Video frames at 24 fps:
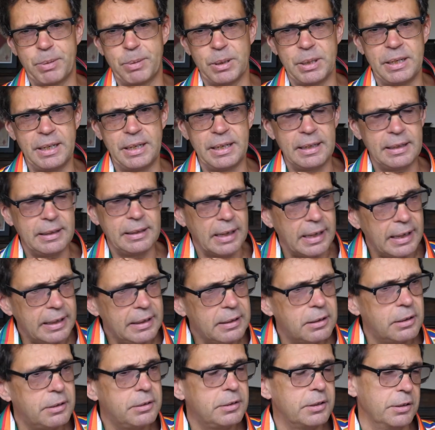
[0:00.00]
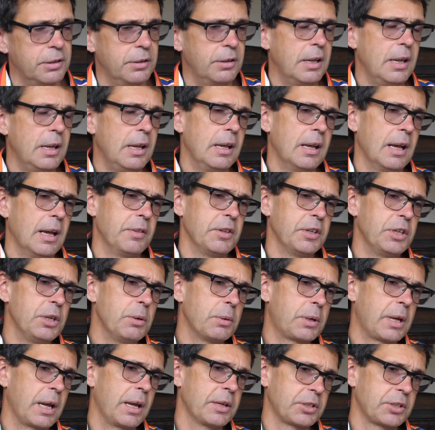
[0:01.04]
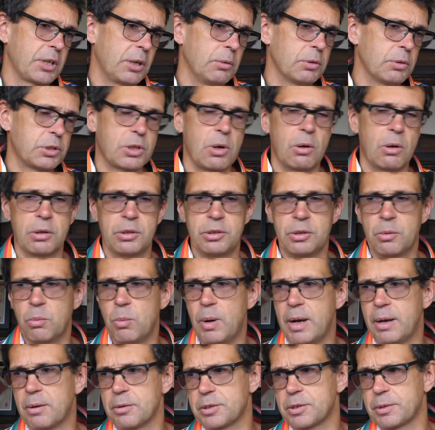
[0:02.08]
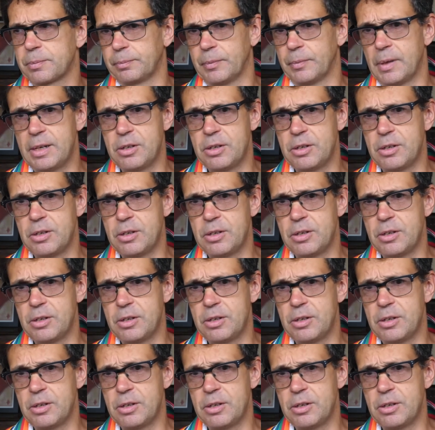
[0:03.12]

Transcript: But in England and the UK as a whole, Scotland and Wales,